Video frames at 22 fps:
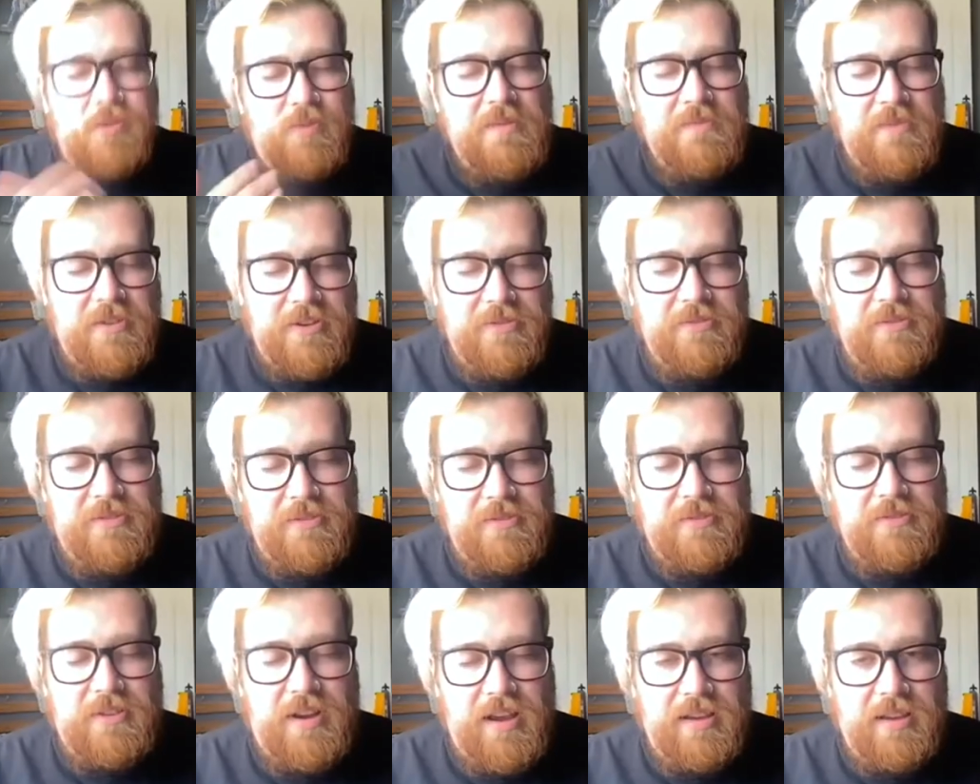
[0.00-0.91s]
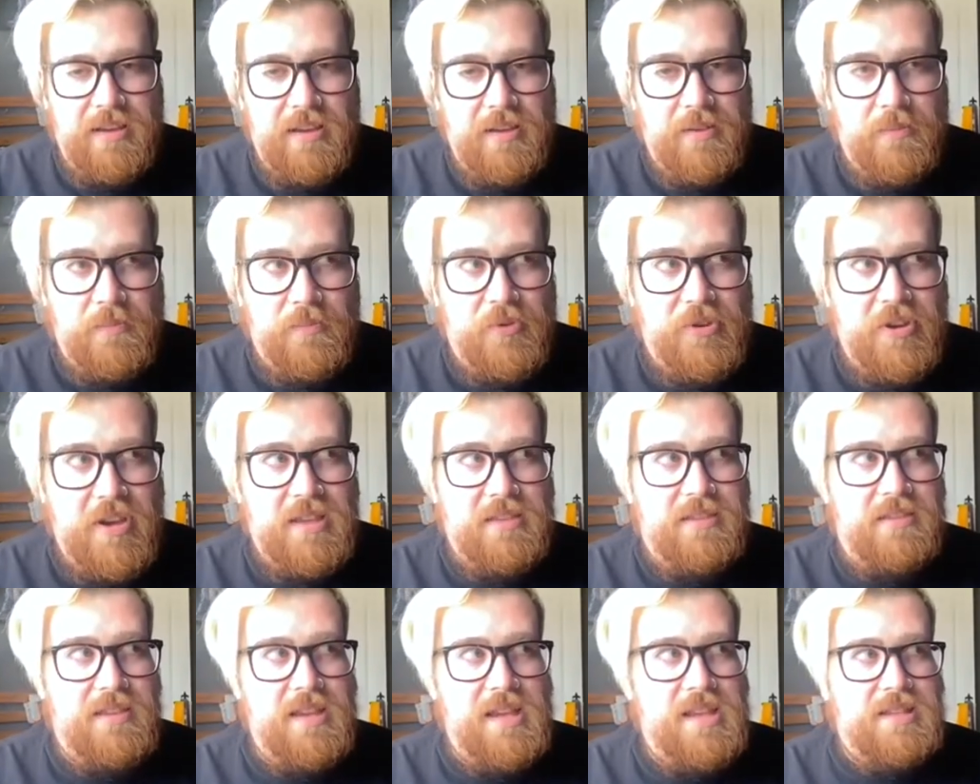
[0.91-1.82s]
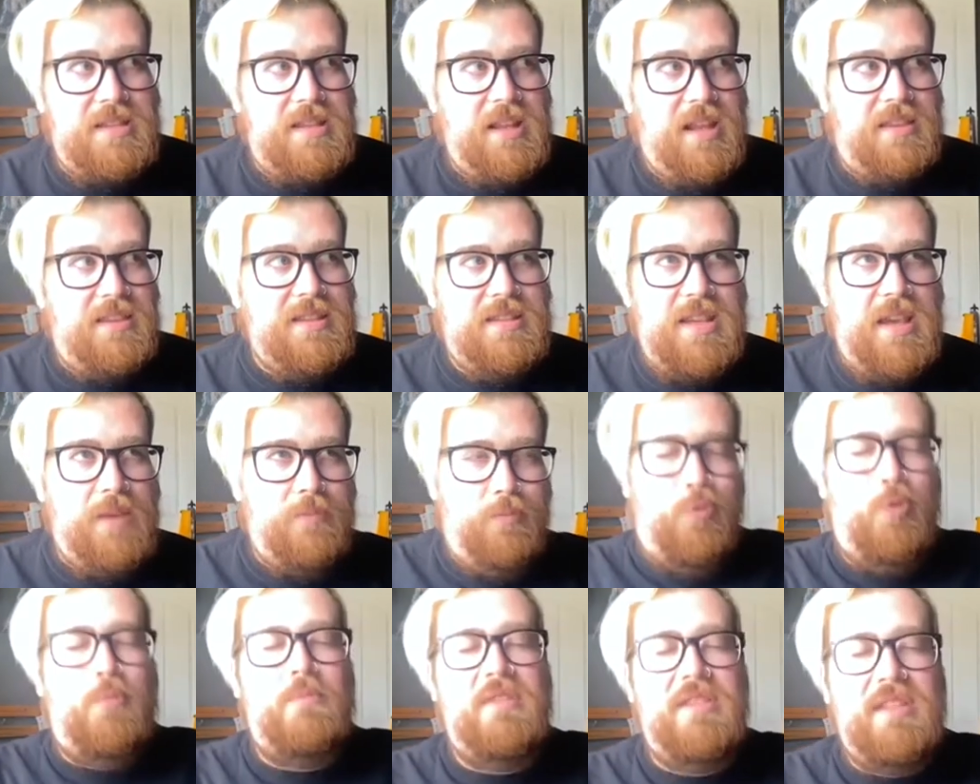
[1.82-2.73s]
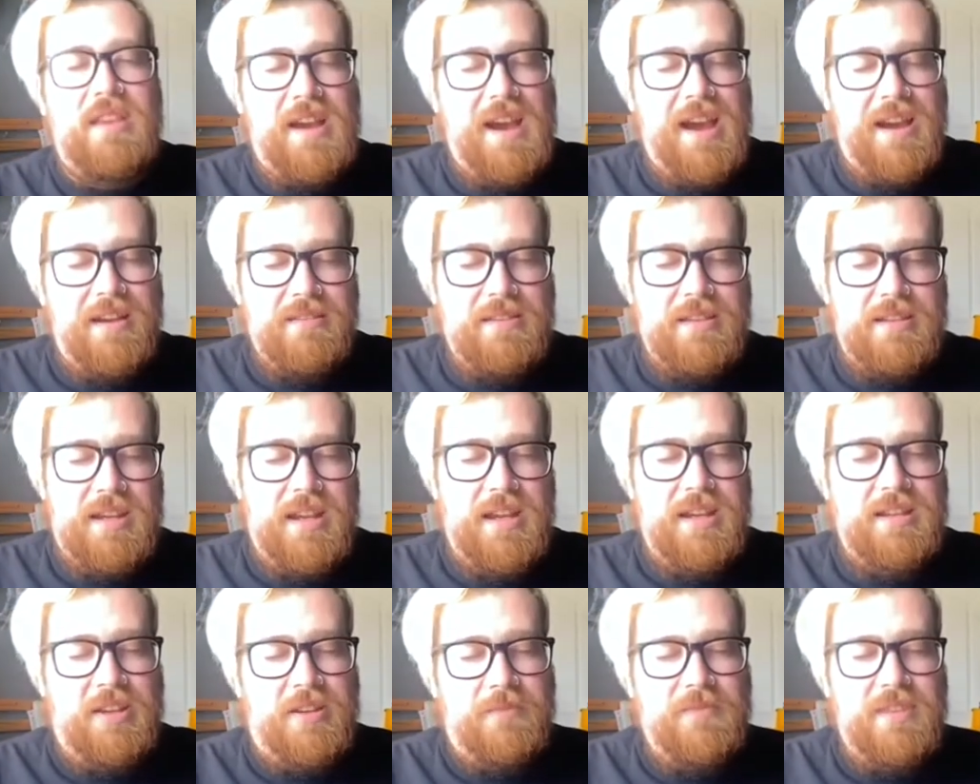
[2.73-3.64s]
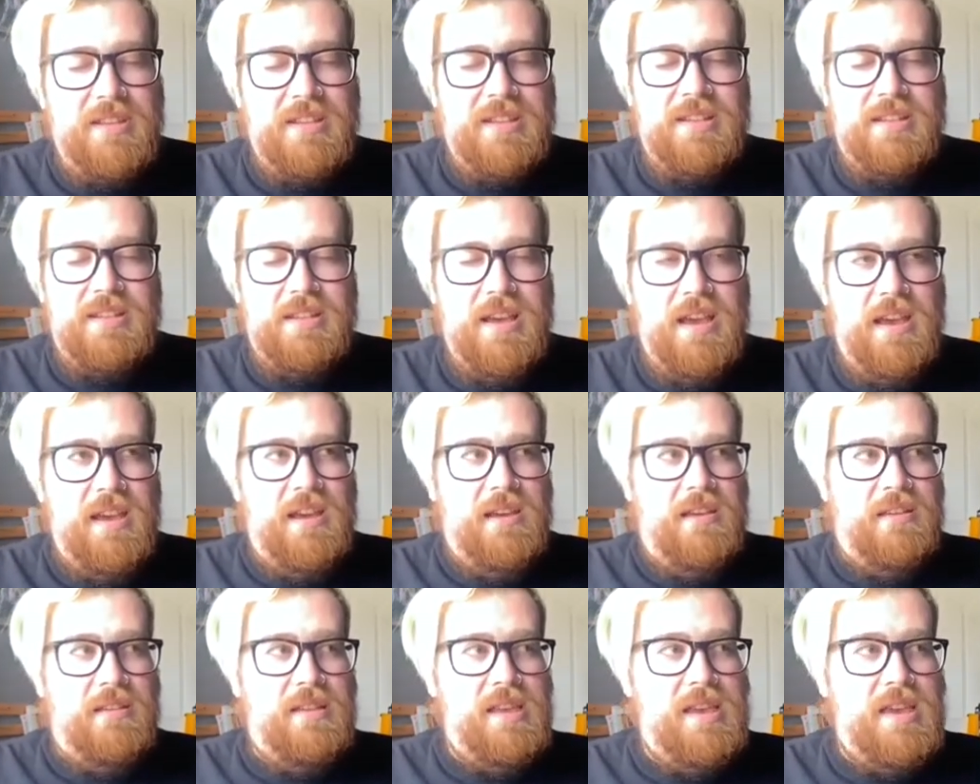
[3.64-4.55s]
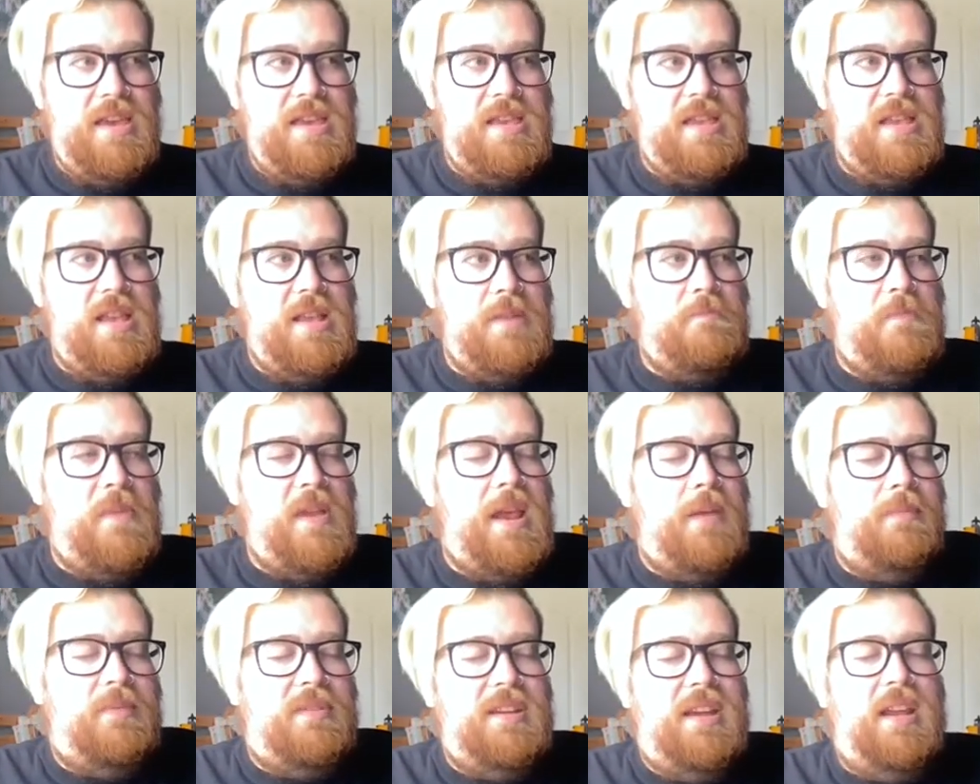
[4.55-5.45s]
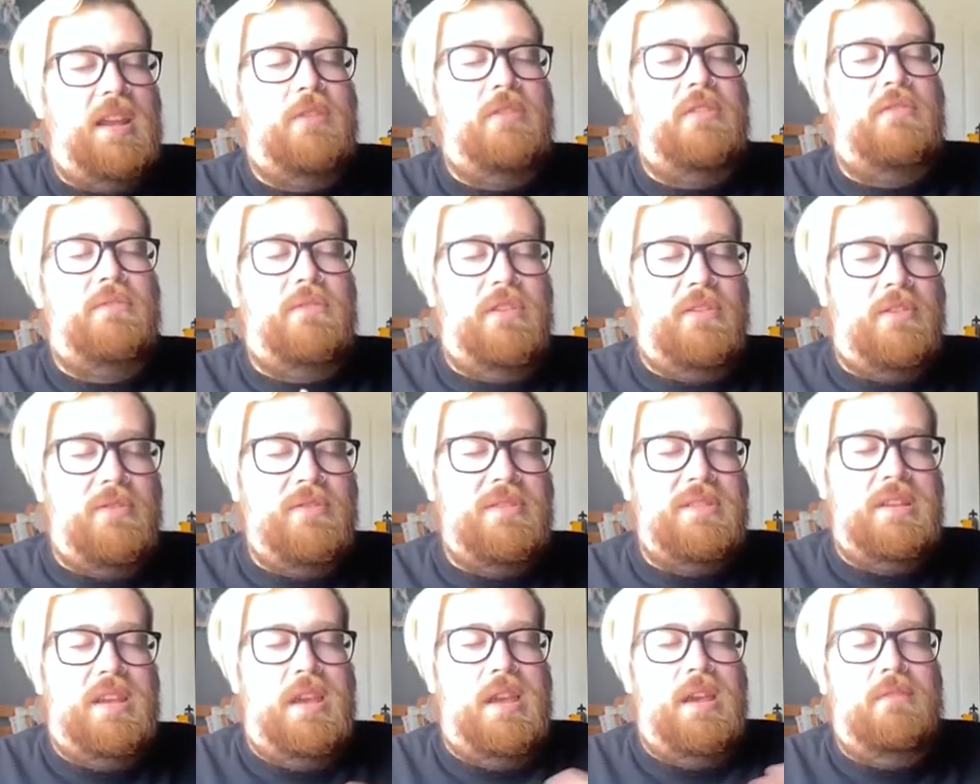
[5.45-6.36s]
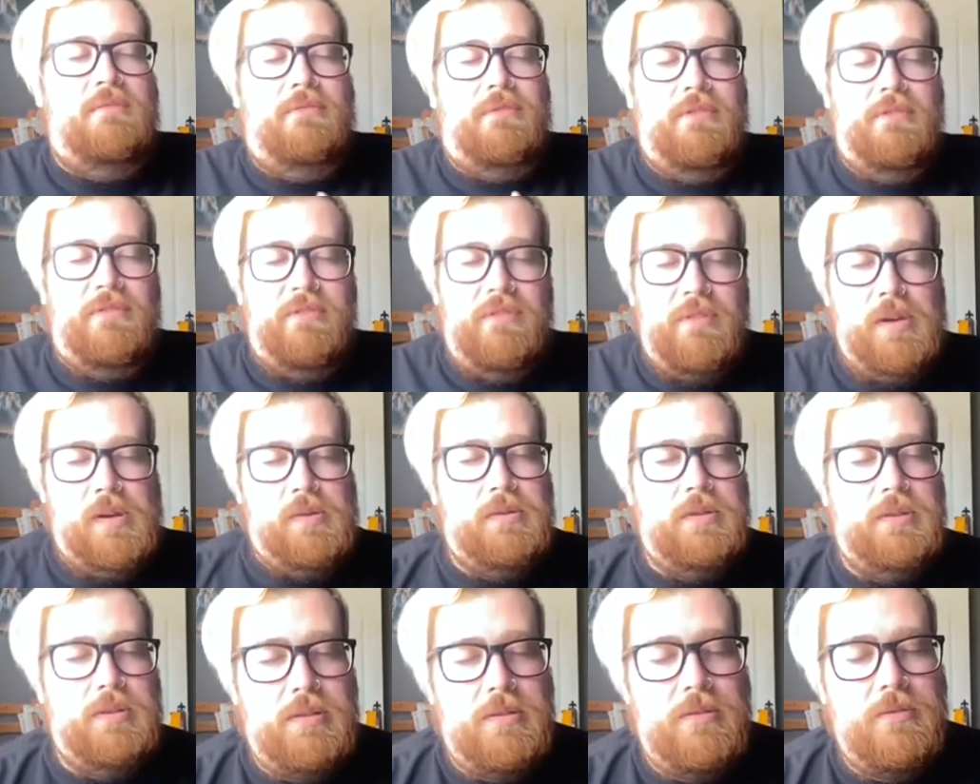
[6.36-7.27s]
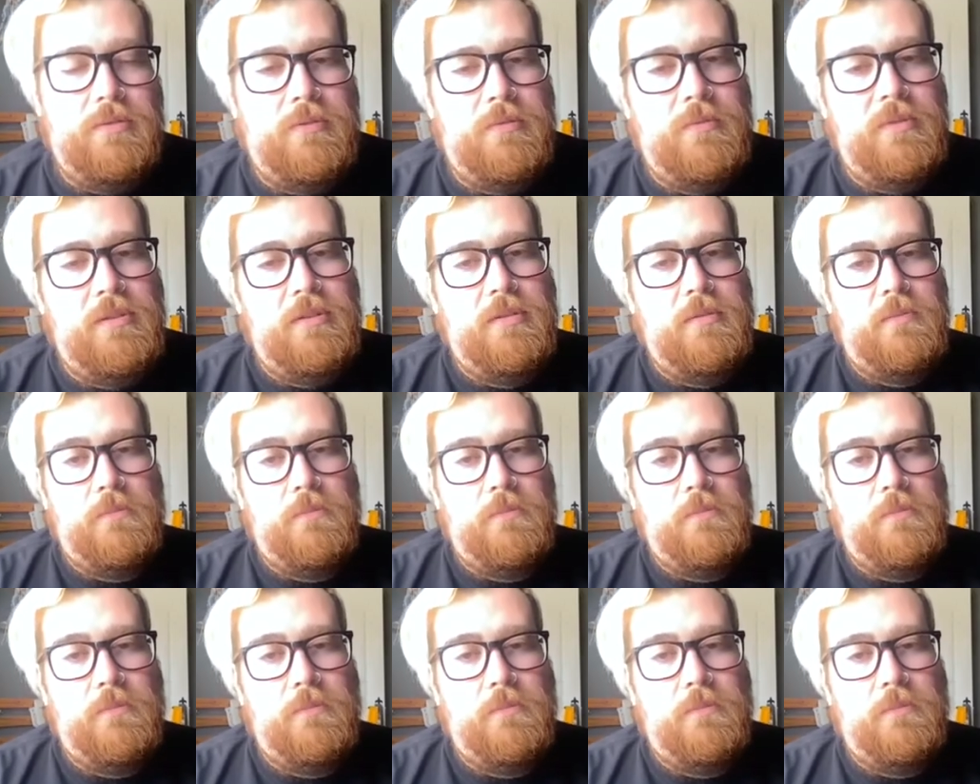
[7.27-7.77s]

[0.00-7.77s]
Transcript: women who do drag. Well, it's not the same woman they are in the daytime. This is being able to get out of your own skin for a few hours. You know what I mean?